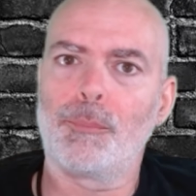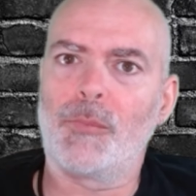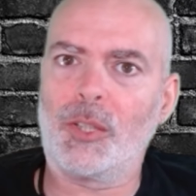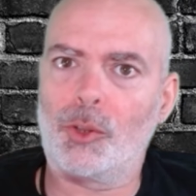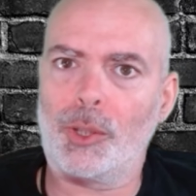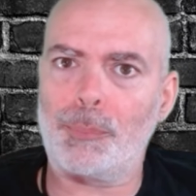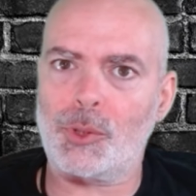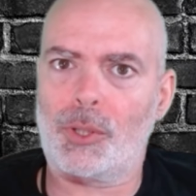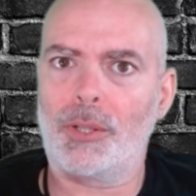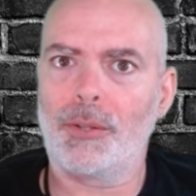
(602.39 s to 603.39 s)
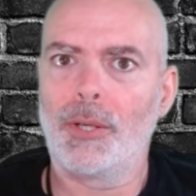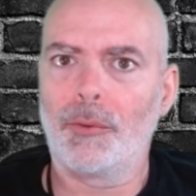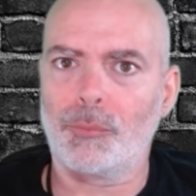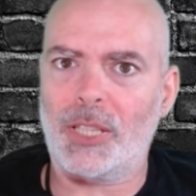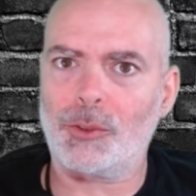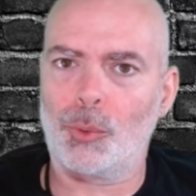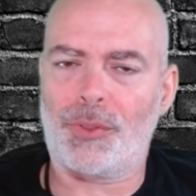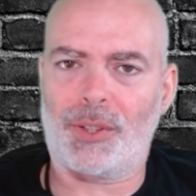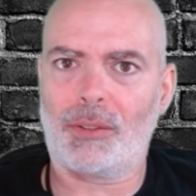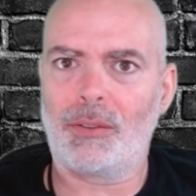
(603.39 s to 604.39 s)
The grips are not too
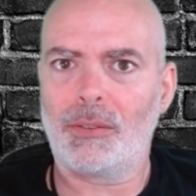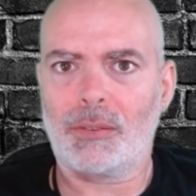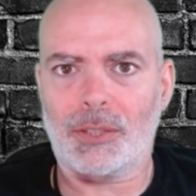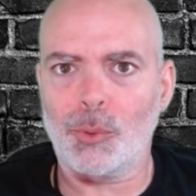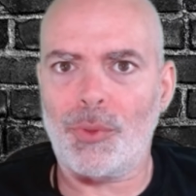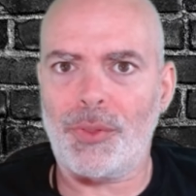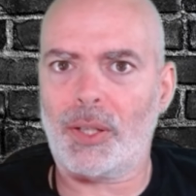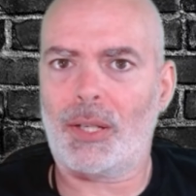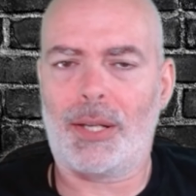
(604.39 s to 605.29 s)
thin, not too thick.